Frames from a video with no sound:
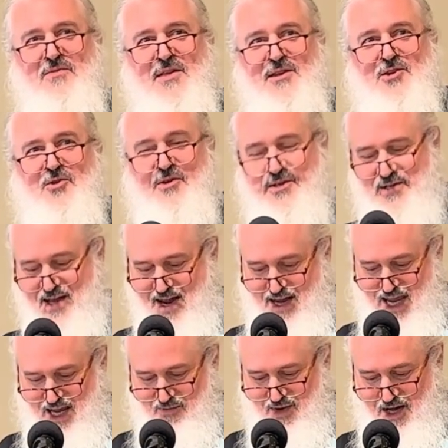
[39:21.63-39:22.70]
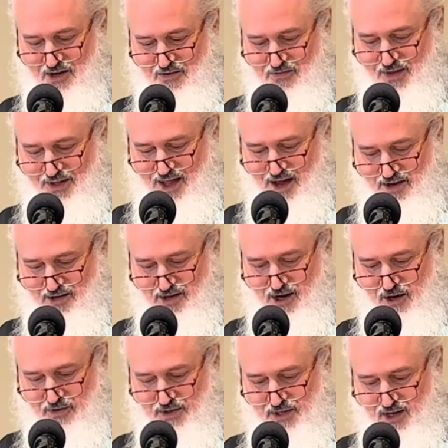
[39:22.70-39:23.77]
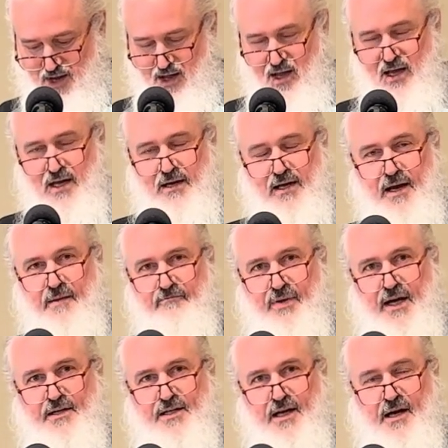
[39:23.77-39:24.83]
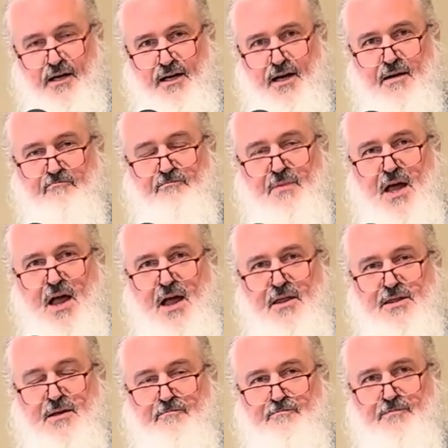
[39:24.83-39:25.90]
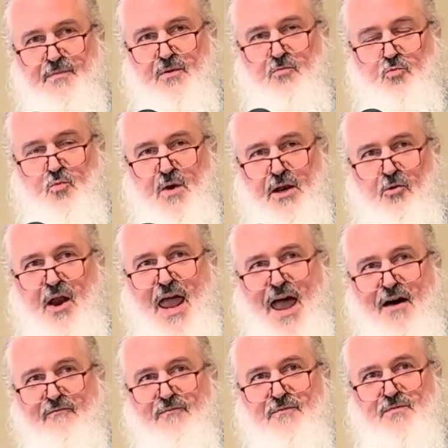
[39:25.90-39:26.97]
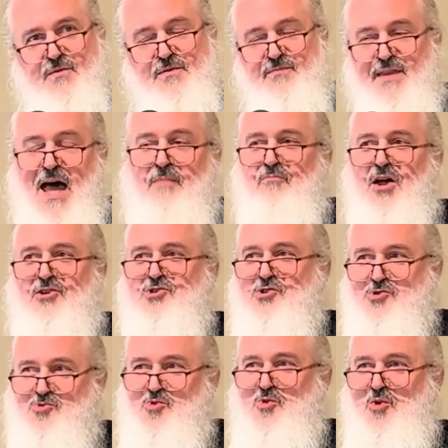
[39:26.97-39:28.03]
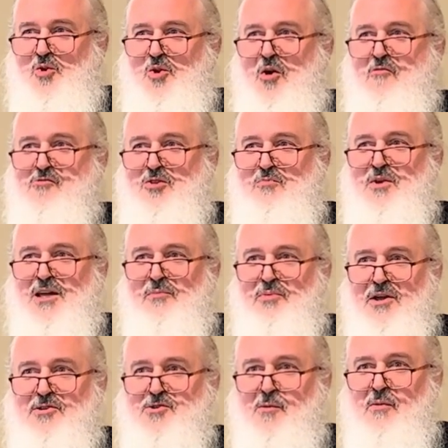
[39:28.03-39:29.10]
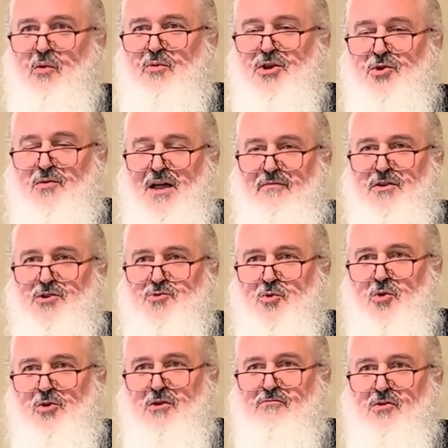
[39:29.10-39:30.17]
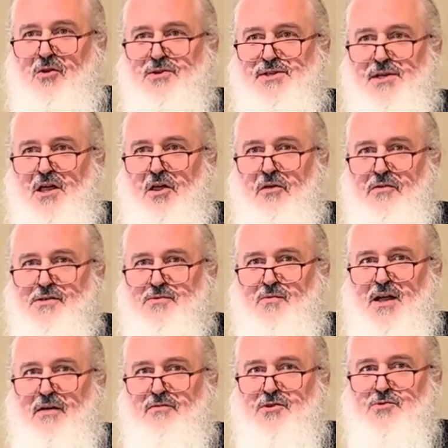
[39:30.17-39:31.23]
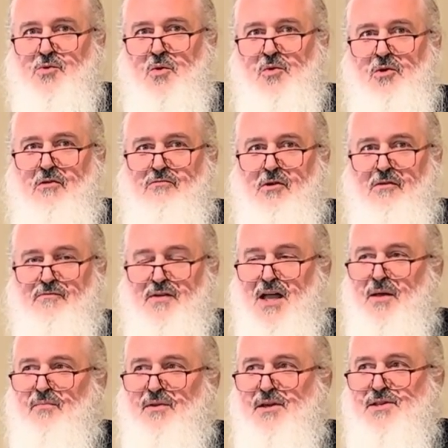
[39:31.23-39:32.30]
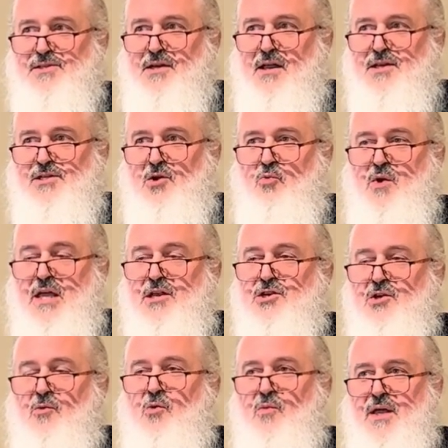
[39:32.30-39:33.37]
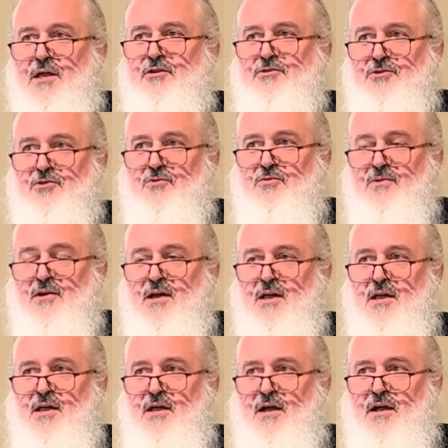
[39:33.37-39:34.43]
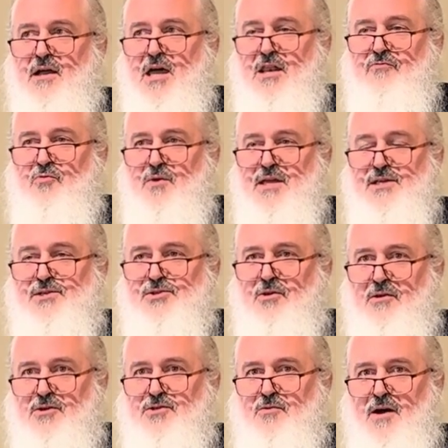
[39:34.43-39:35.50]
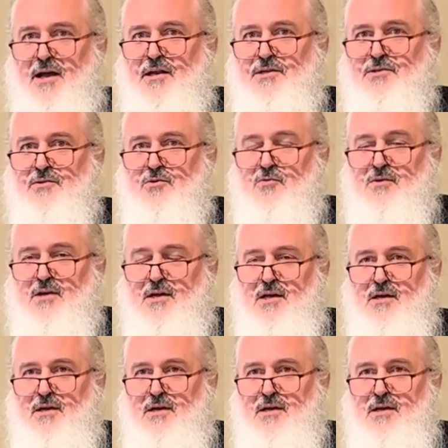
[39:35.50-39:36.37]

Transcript: that you could say came out of the lockdowns. But uh, the, we don't have that much control over the big picture, but we do have control over ourselves. We have control over our families. So we can do what we can do. And if we start trying to